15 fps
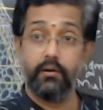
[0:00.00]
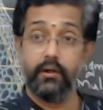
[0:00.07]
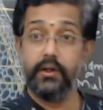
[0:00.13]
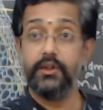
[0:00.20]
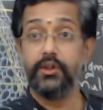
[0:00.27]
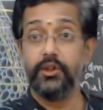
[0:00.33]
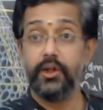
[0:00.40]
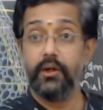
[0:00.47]

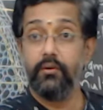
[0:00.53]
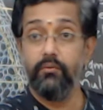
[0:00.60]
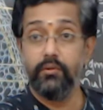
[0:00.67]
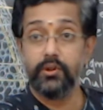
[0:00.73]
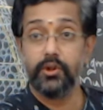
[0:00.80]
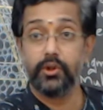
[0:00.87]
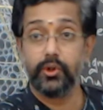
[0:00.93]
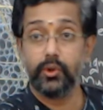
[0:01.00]
region,
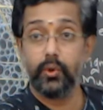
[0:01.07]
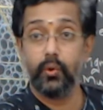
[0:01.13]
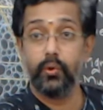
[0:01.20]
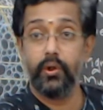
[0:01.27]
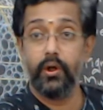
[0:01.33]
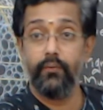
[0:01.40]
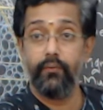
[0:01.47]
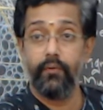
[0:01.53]
which
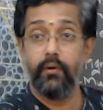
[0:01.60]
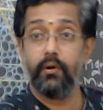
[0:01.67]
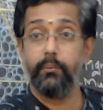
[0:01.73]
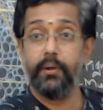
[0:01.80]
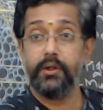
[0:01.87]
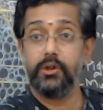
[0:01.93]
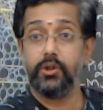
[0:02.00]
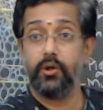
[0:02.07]
show the
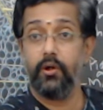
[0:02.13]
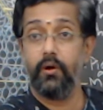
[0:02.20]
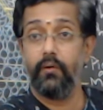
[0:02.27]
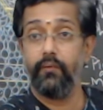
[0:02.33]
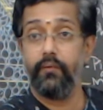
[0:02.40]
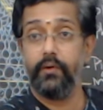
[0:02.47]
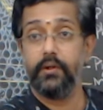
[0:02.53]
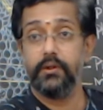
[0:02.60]
formation
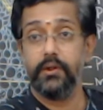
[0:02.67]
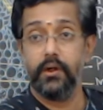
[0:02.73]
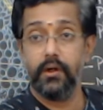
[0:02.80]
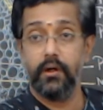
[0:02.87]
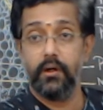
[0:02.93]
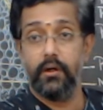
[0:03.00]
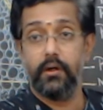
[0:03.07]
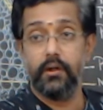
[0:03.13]

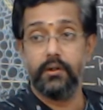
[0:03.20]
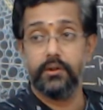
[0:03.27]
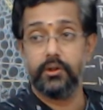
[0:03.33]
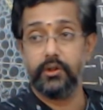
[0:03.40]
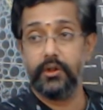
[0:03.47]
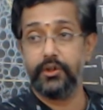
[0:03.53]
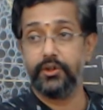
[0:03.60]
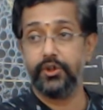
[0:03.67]
of
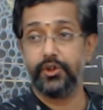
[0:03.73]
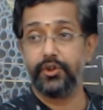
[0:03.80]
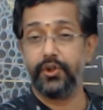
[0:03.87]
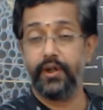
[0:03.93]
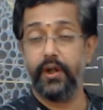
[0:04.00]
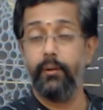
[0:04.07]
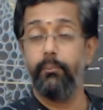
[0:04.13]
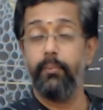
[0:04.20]

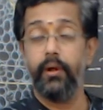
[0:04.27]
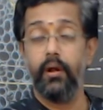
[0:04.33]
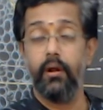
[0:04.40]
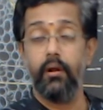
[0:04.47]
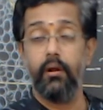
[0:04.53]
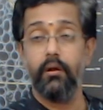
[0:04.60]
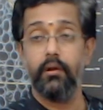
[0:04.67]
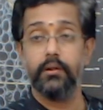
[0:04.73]
such
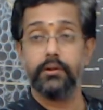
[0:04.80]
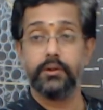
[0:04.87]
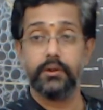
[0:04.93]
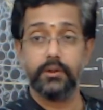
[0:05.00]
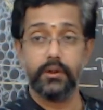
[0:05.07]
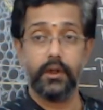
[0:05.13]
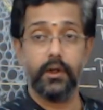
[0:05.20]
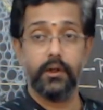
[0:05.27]
cambial
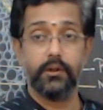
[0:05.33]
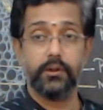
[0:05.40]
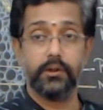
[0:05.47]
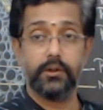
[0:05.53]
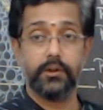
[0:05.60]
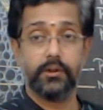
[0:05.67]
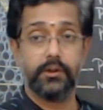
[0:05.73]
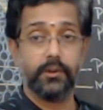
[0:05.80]

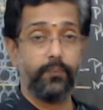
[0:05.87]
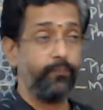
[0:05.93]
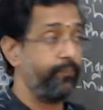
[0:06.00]
cells.